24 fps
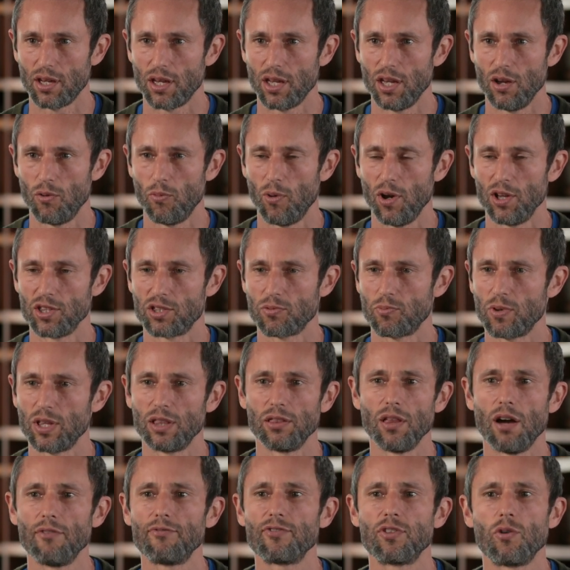It was, we
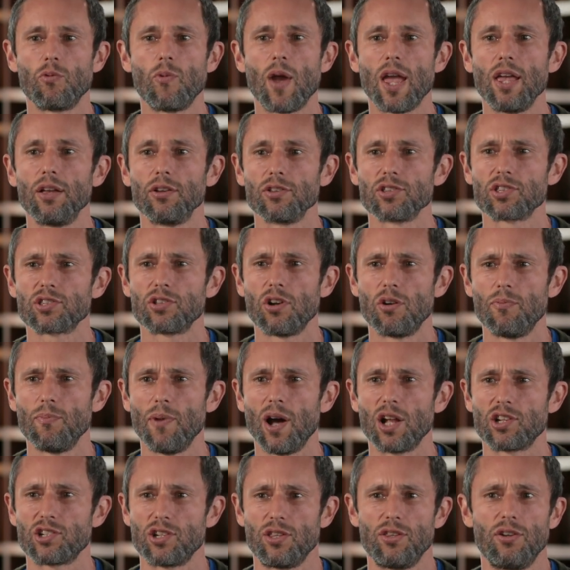love the whales so
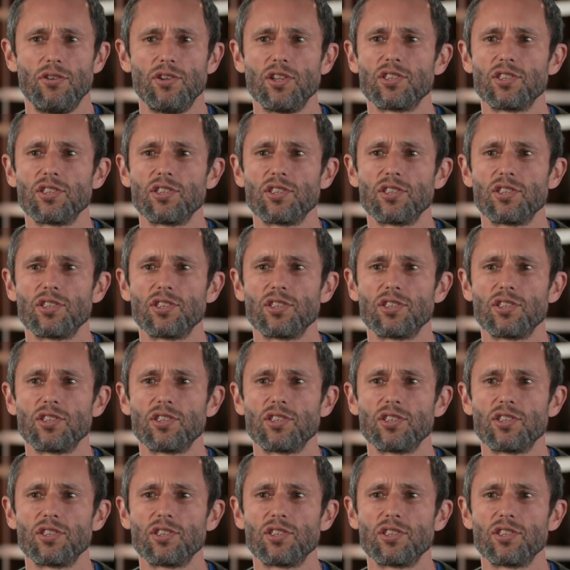much and they're